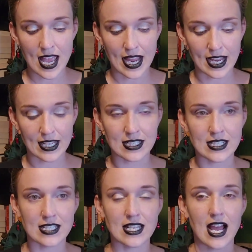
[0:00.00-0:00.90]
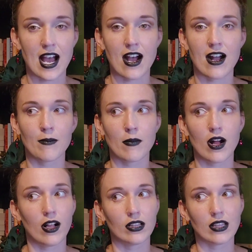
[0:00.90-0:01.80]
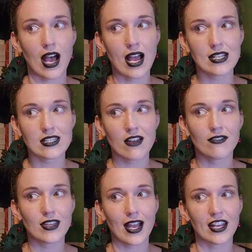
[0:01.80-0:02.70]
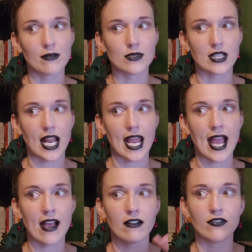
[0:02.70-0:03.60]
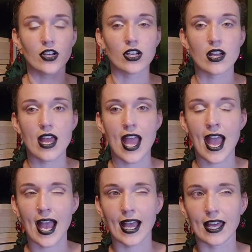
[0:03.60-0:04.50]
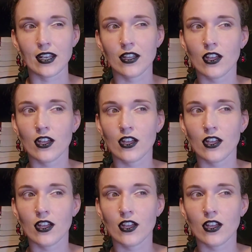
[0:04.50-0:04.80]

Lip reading: and a lot of the items that I have had